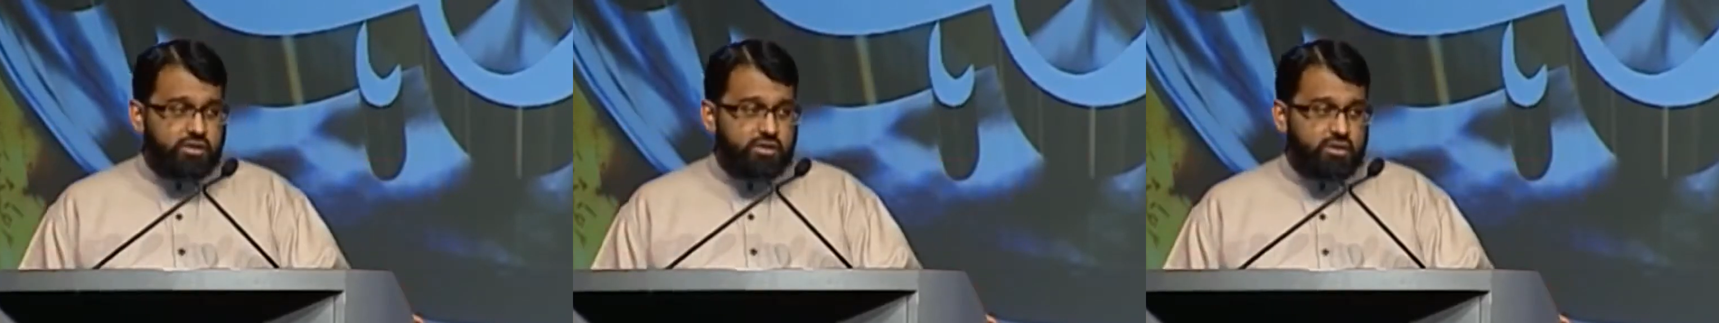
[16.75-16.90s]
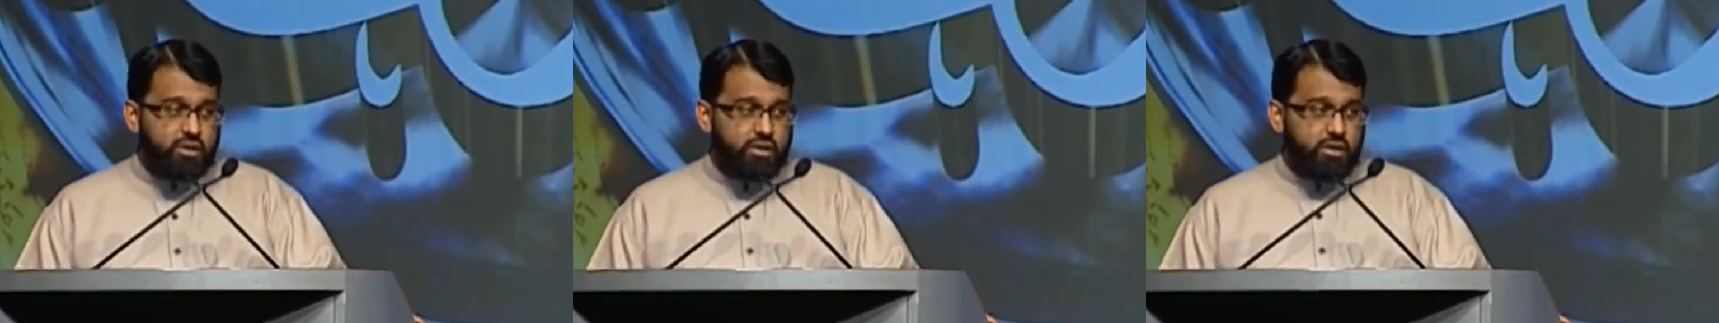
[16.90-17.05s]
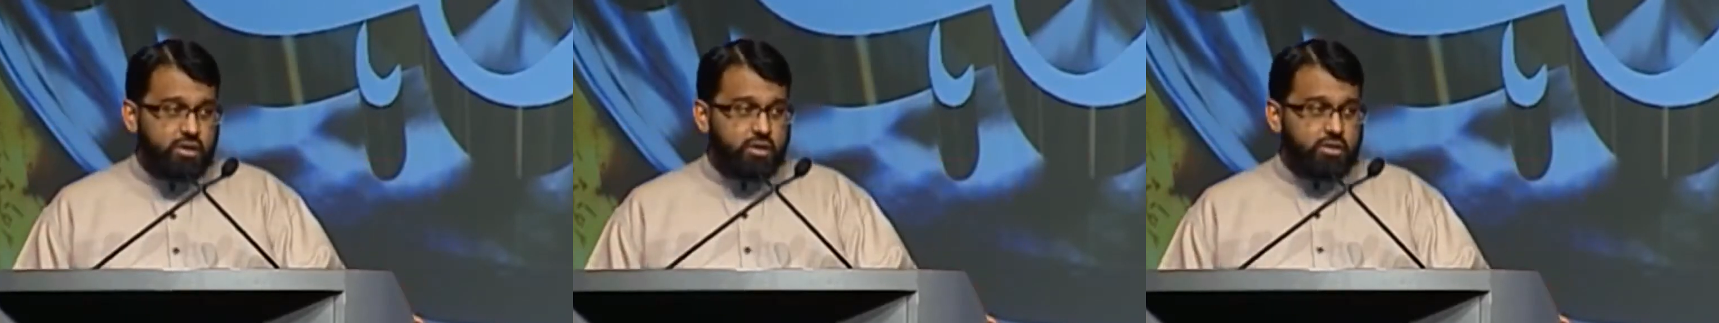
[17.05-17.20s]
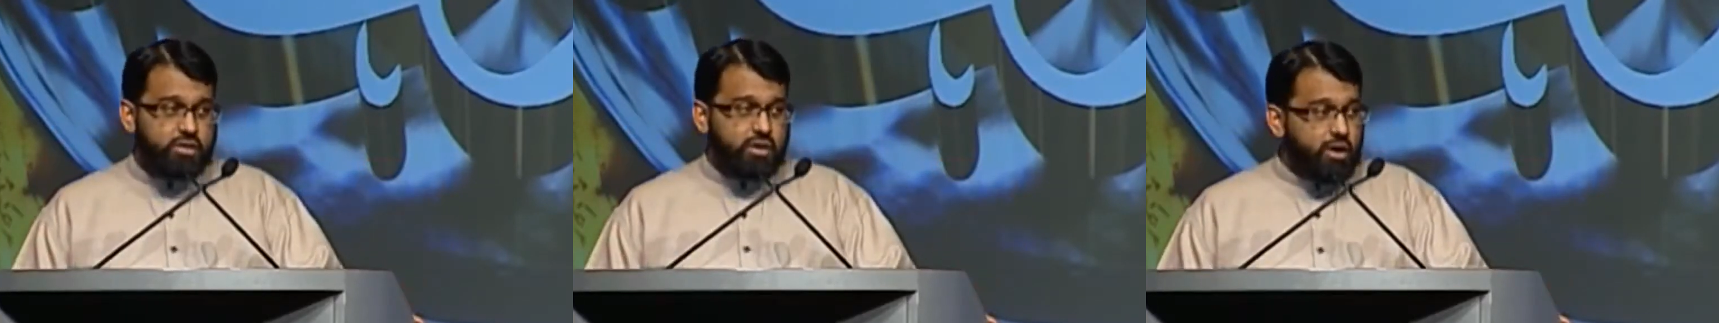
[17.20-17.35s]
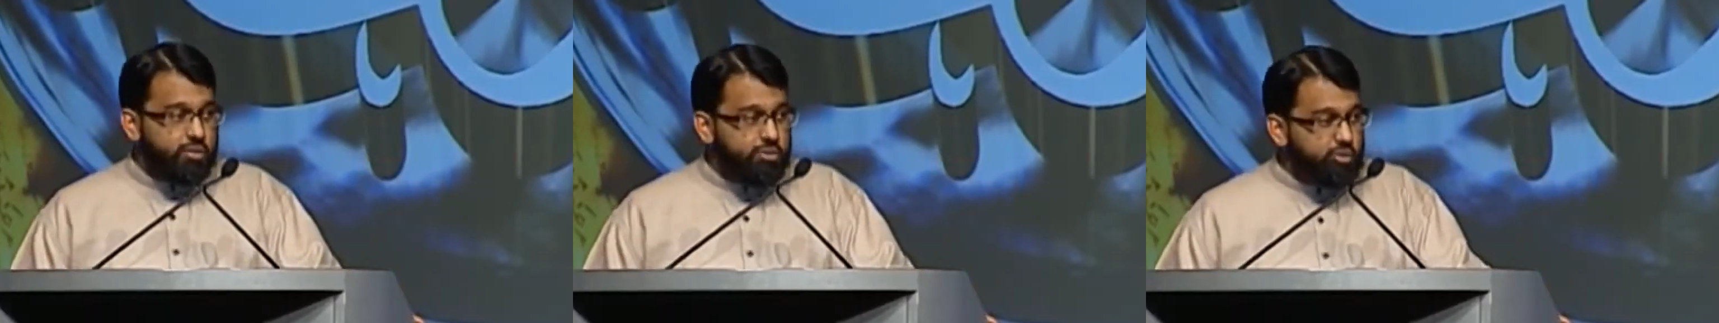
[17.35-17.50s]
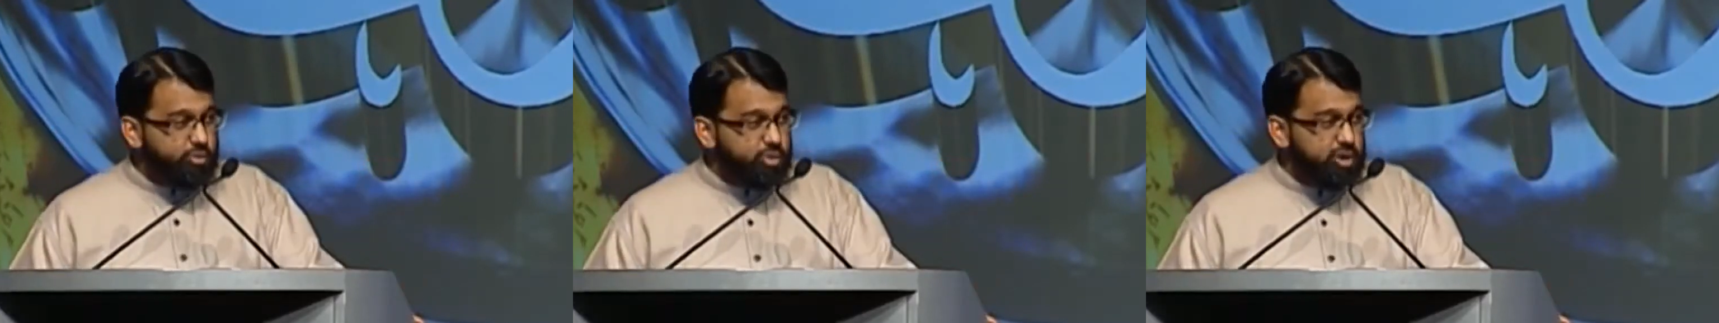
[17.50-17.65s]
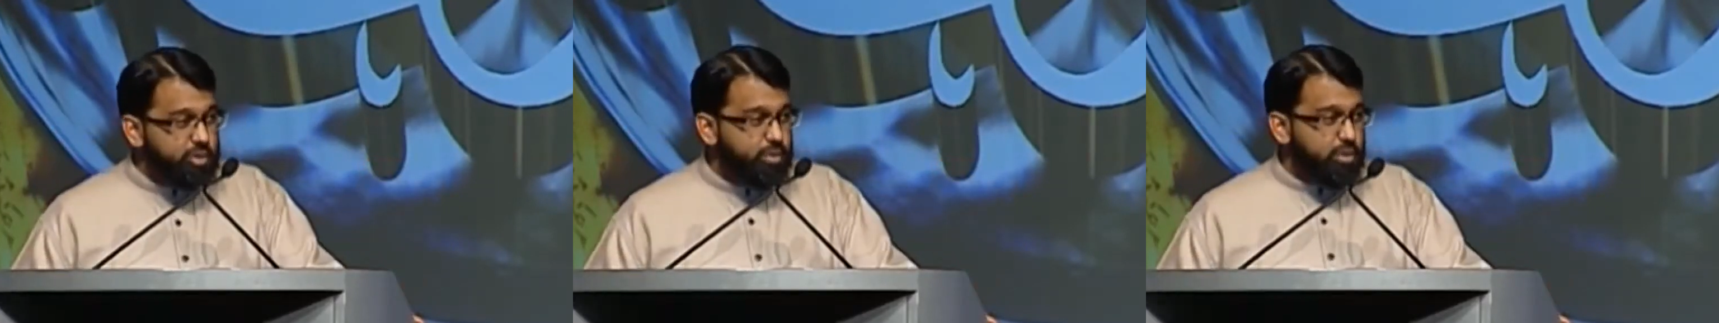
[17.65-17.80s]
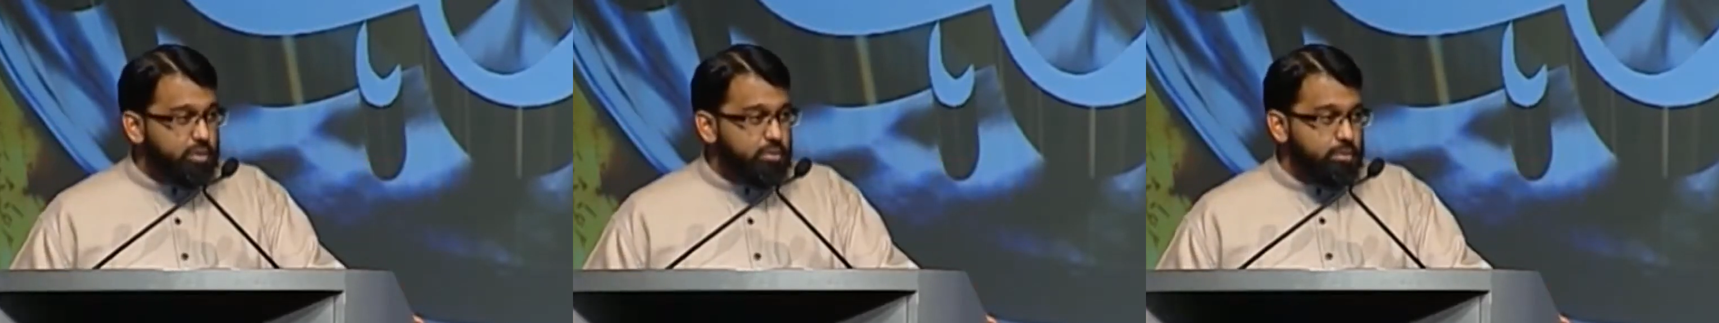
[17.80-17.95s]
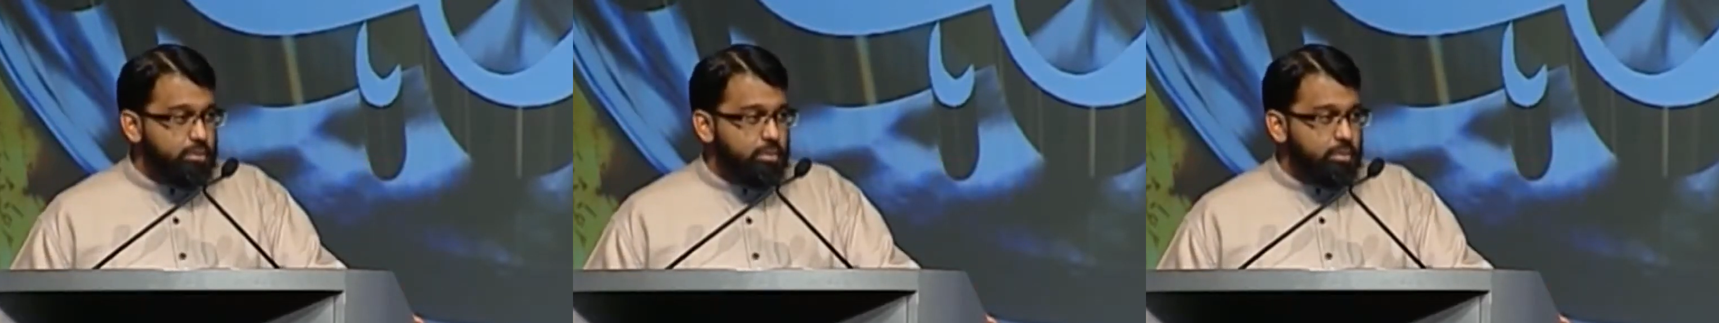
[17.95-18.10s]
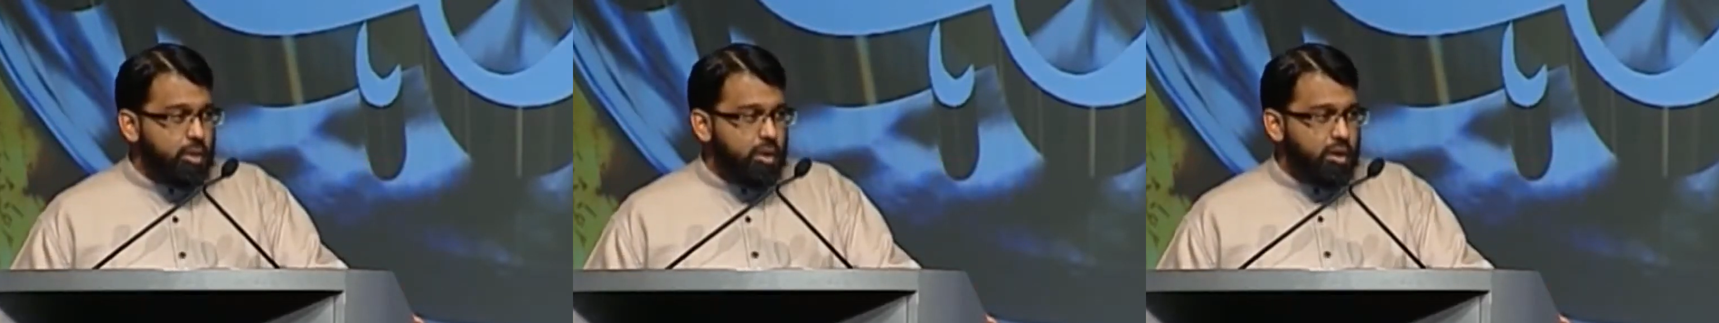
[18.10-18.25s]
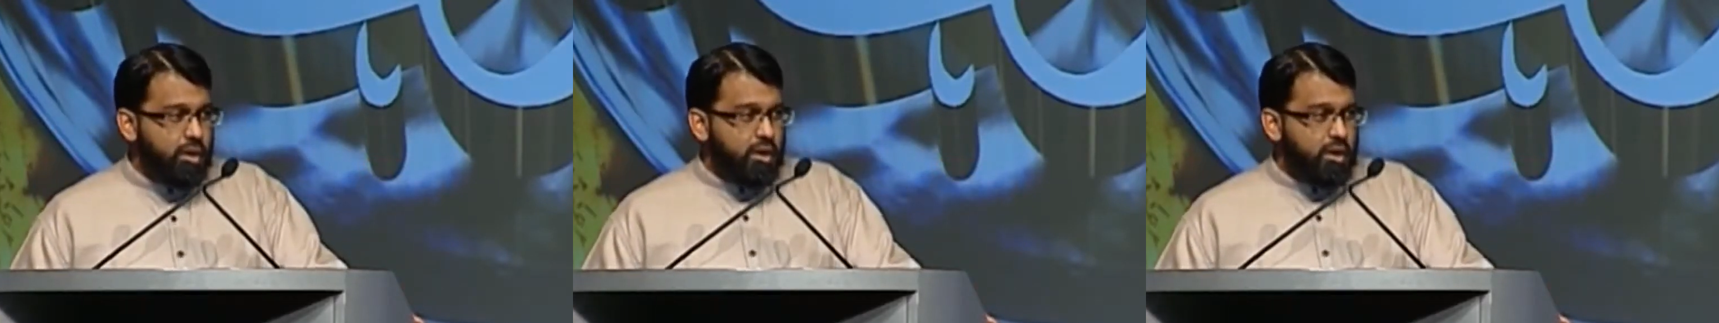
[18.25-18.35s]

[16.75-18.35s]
deeds to other people.